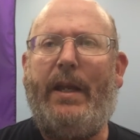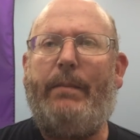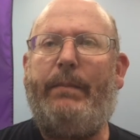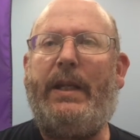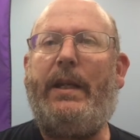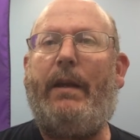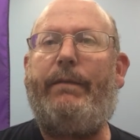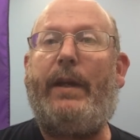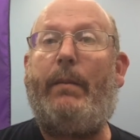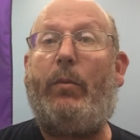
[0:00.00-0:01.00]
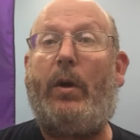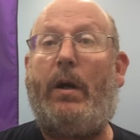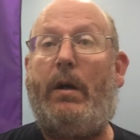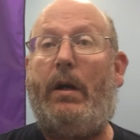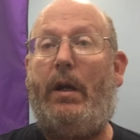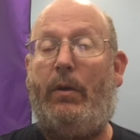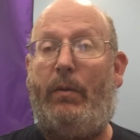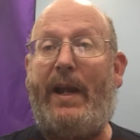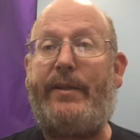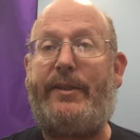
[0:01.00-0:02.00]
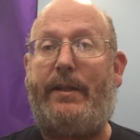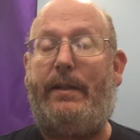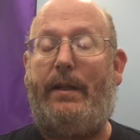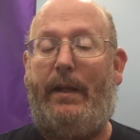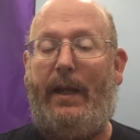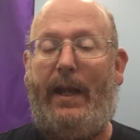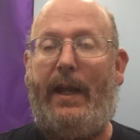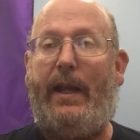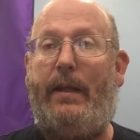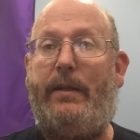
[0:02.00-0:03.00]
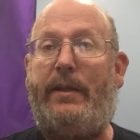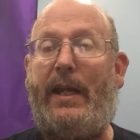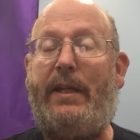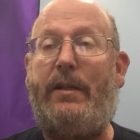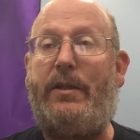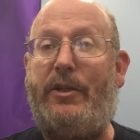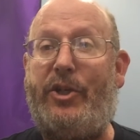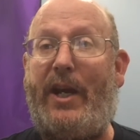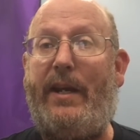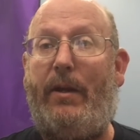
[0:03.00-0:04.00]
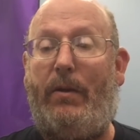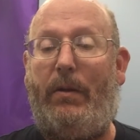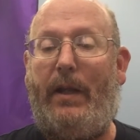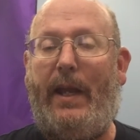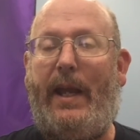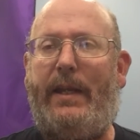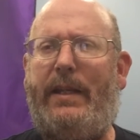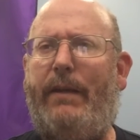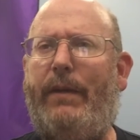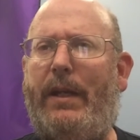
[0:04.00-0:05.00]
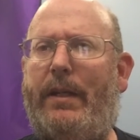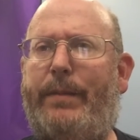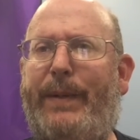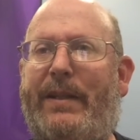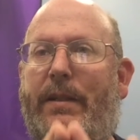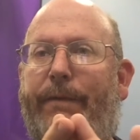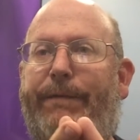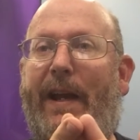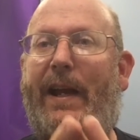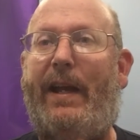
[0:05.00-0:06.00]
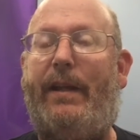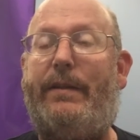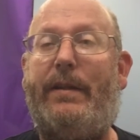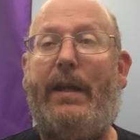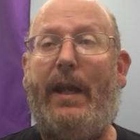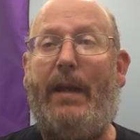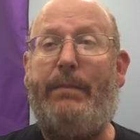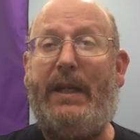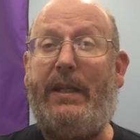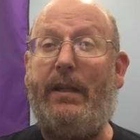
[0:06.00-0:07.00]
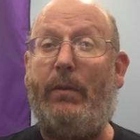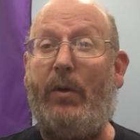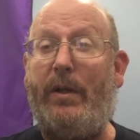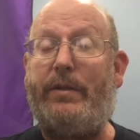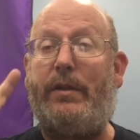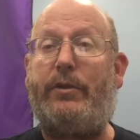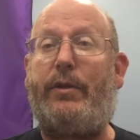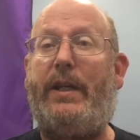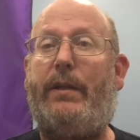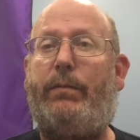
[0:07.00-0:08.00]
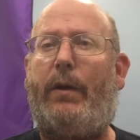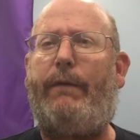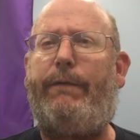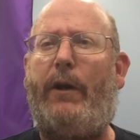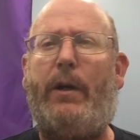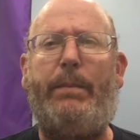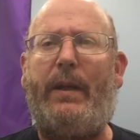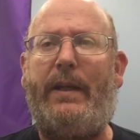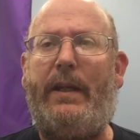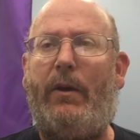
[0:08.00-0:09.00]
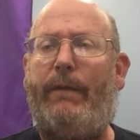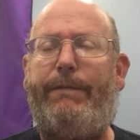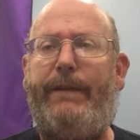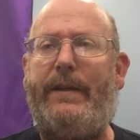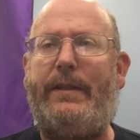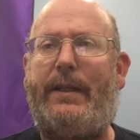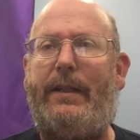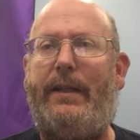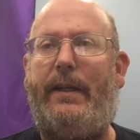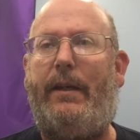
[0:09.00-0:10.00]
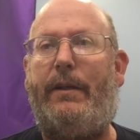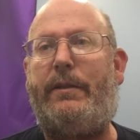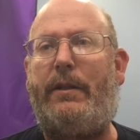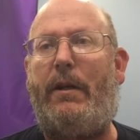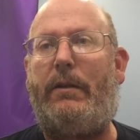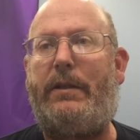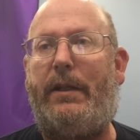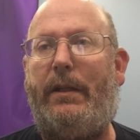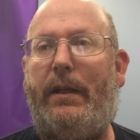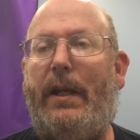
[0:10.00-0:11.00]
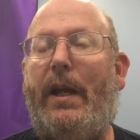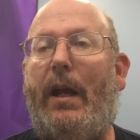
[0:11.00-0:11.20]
Many of them were arrested and taken to jail and given expensive fines. And many of the ones in the streets were verbally or physically assaulted.